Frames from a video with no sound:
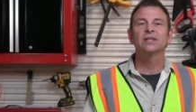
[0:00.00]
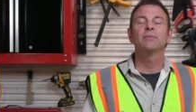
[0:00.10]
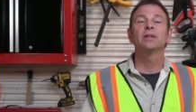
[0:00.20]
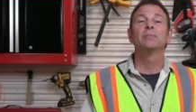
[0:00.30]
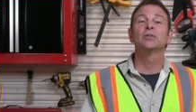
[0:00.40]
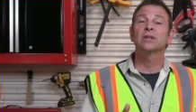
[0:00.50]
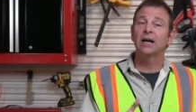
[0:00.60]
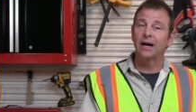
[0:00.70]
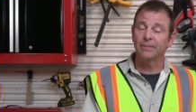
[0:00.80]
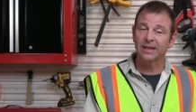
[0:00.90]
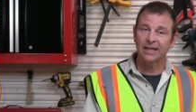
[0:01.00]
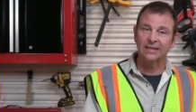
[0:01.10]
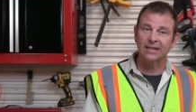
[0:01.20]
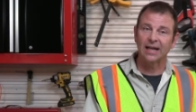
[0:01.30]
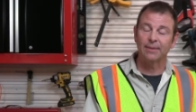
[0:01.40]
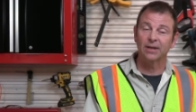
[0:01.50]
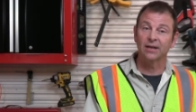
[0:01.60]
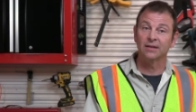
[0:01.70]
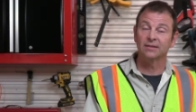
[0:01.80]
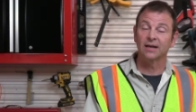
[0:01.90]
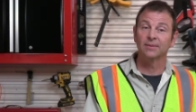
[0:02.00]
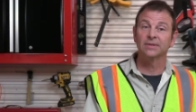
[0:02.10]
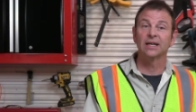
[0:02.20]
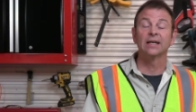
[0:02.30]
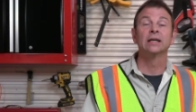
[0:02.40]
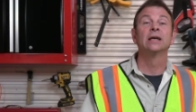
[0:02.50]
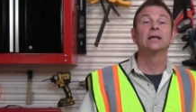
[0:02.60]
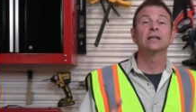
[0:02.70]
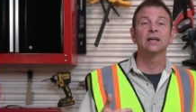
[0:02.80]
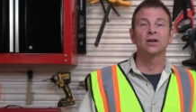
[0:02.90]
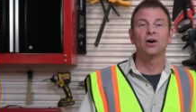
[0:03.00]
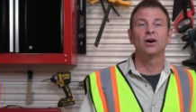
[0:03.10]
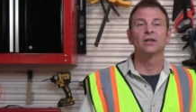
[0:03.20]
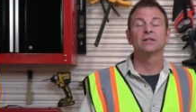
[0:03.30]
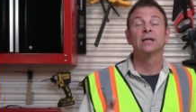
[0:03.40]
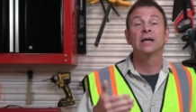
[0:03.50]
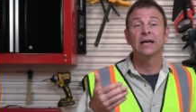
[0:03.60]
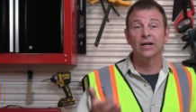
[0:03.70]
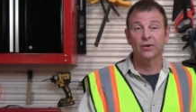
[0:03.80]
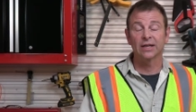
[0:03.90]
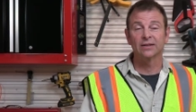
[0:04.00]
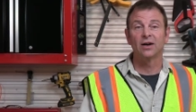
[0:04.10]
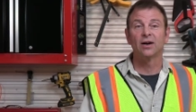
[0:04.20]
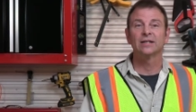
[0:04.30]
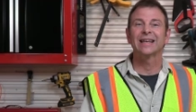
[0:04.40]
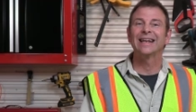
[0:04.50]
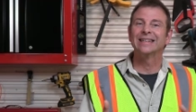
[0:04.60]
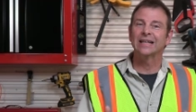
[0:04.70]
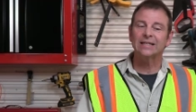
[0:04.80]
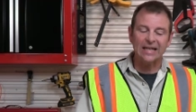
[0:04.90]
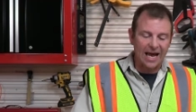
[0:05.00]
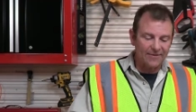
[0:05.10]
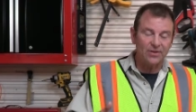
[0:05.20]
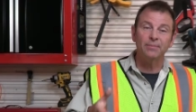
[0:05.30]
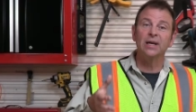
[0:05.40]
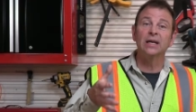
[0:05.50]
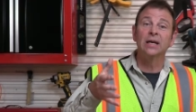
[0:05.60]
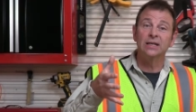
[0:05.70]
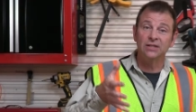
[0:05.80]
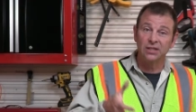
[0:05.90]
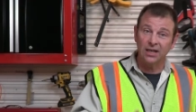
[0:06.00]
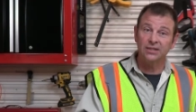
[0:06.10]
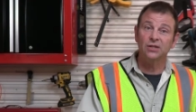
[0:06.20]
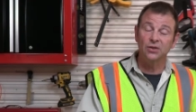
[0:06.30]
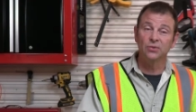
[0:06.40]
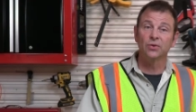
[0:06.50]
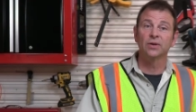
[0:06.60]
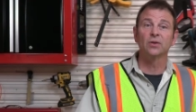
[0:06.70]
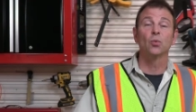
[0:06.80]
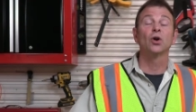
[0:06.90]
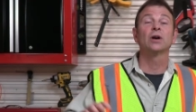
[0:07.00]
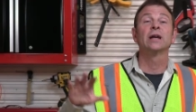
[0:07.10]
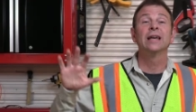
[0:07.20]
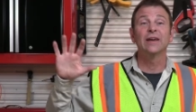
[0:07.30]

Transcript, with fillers: some of the most common things that happen on a job site can cause hearing loss. And it doesn't have to be just you doing the work.